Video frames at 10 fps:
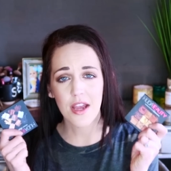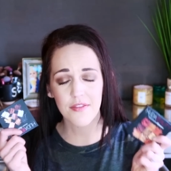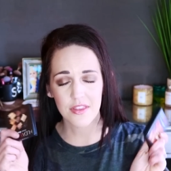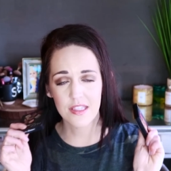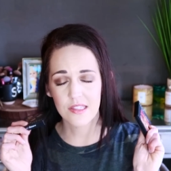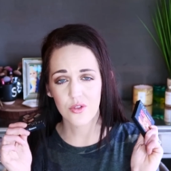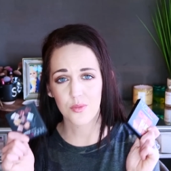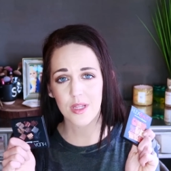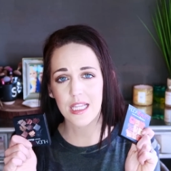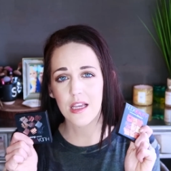having these little
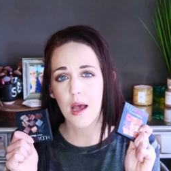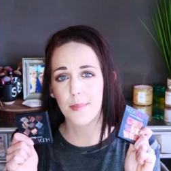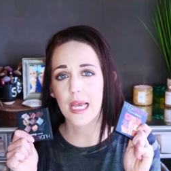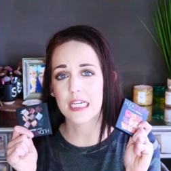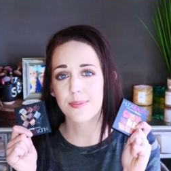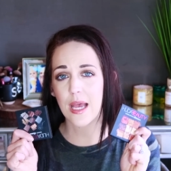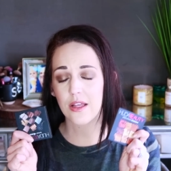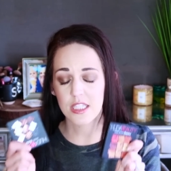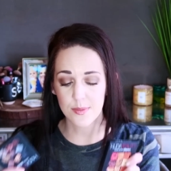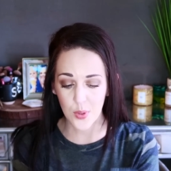mini compact
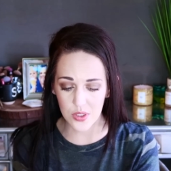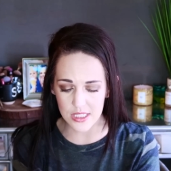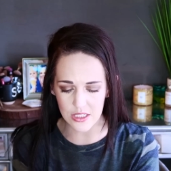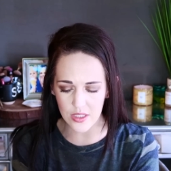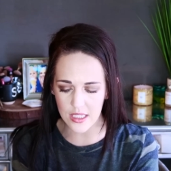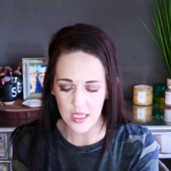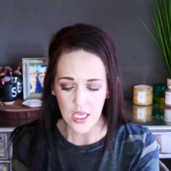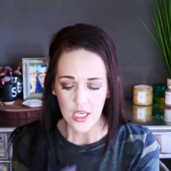palettes personally.